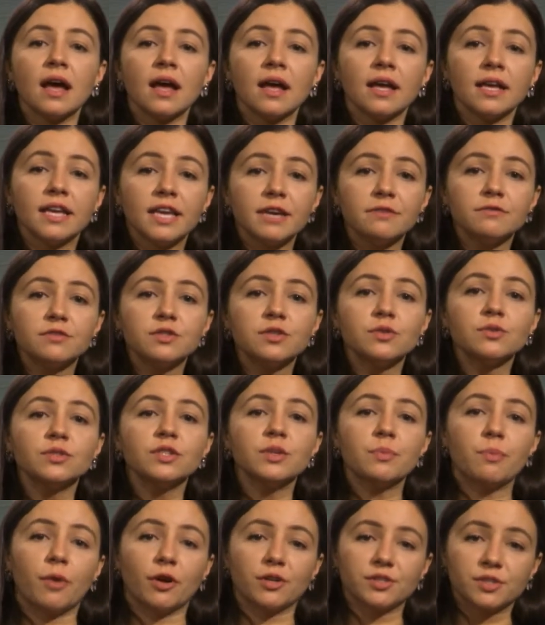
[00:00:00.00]
gives you
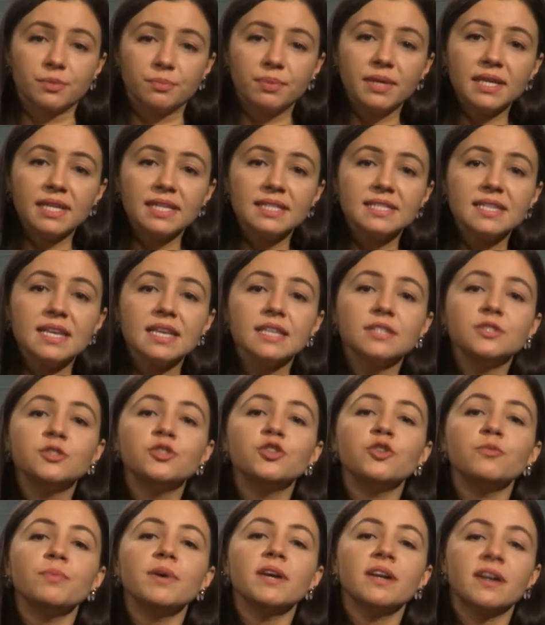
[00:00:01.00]
the possibility
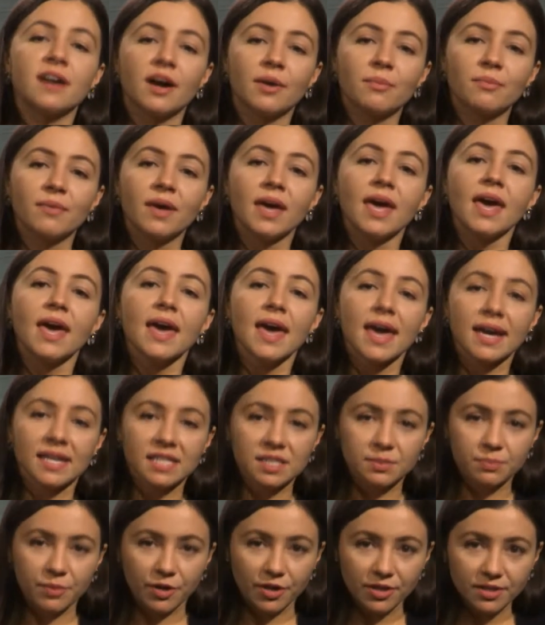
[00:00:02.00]
to become
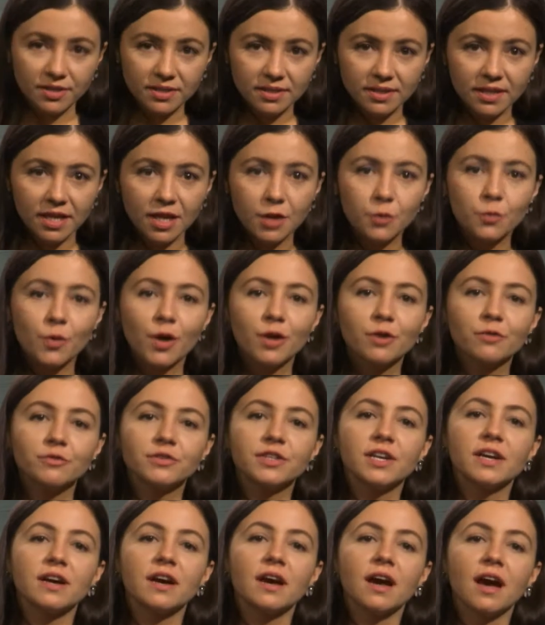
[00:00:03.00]
expert in one of
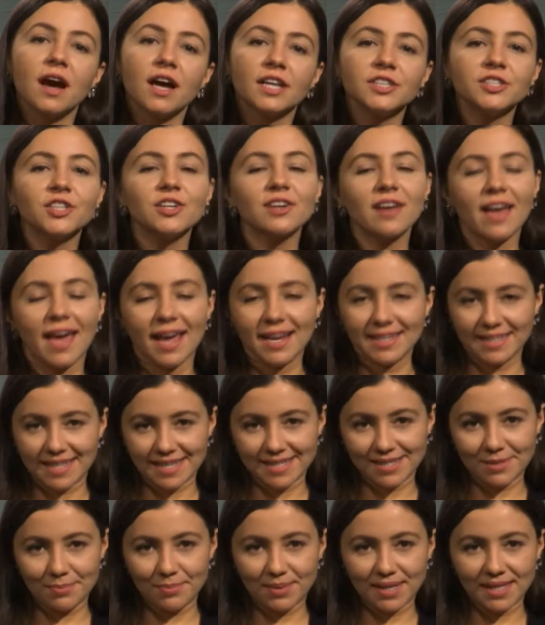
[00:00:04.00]
the underlying
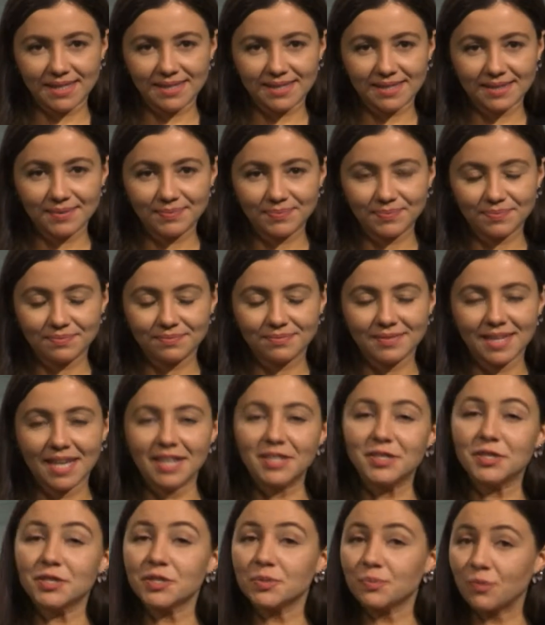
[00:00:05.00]
disciplines.
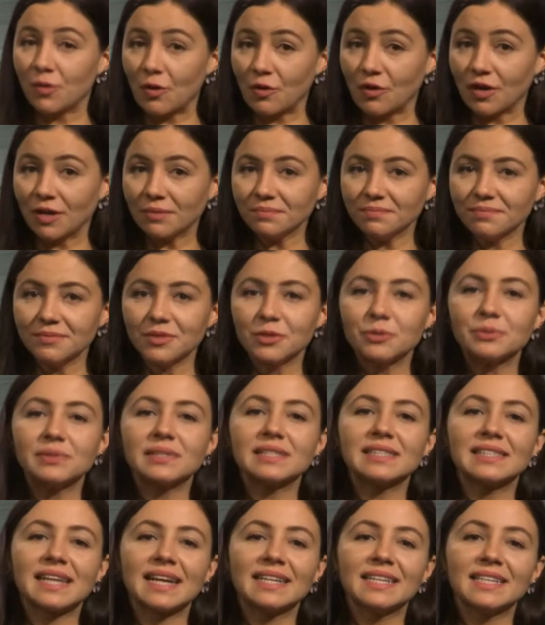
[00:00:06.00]
In this program, you will
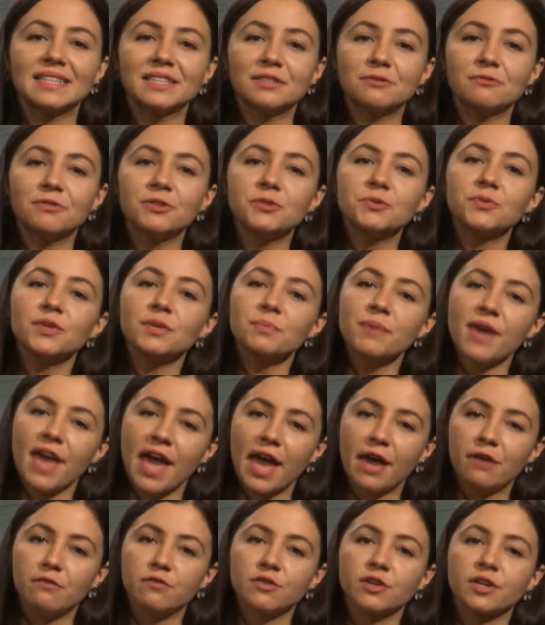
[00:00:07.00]
study individual
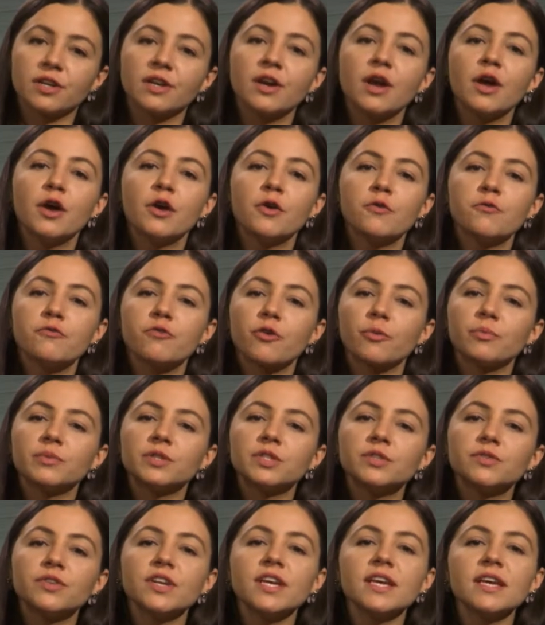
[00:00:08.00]
behavior from
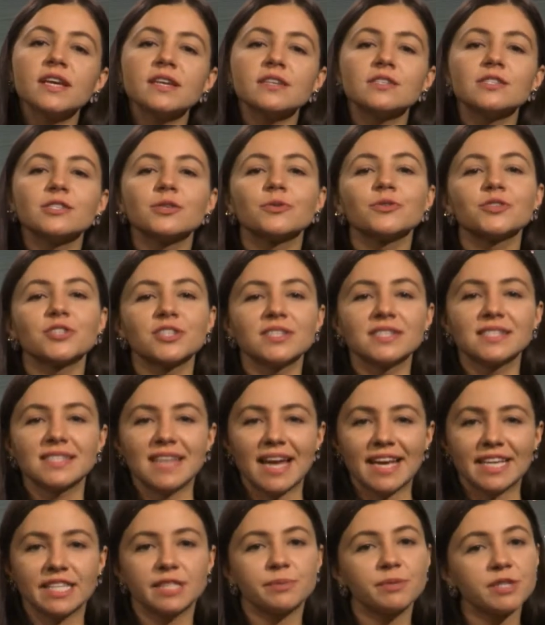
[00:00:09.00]
3 social
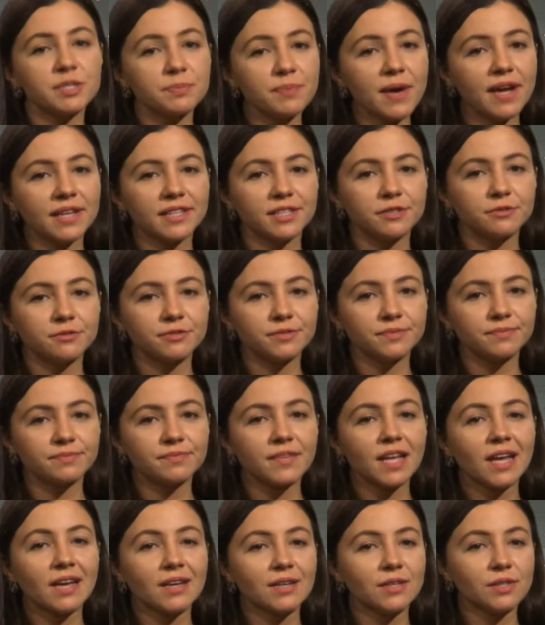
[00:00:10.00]
science perspectives:
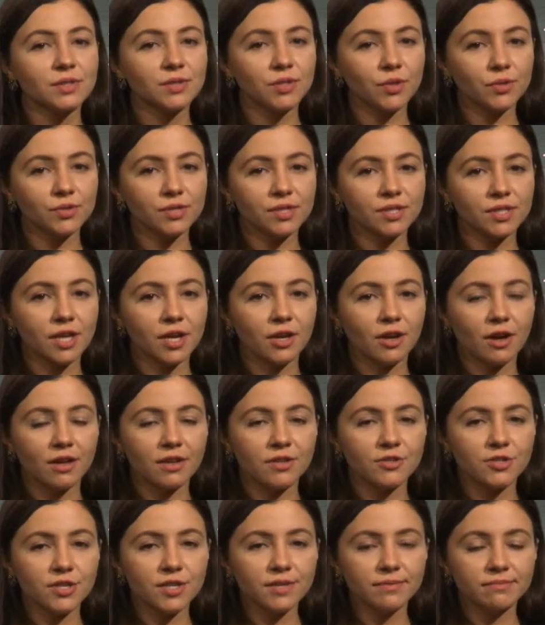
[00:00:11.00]
social
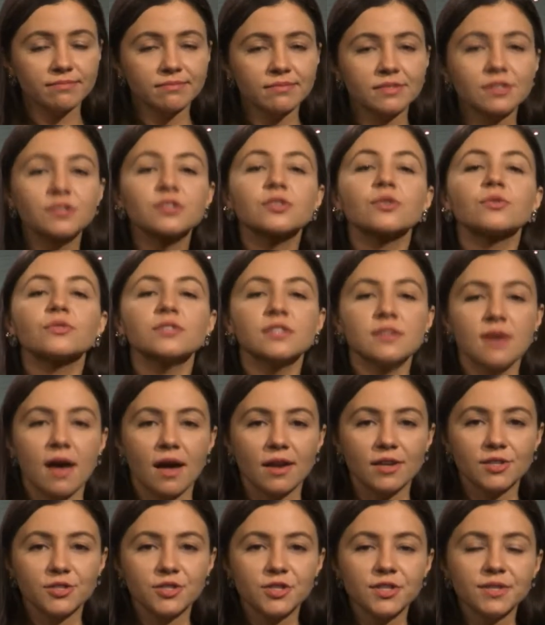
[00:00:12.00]
psychology,
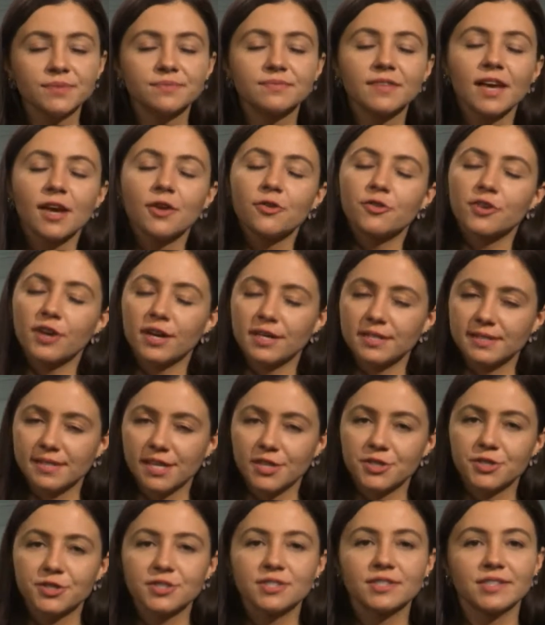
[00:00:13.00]
sociology, and
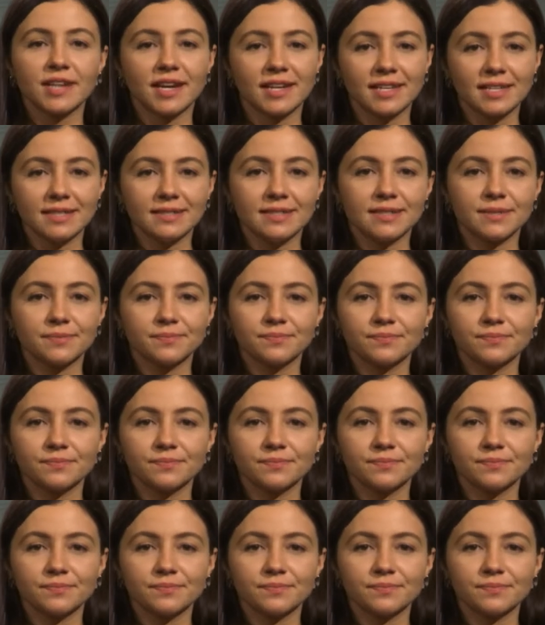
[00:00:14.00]
organization studies.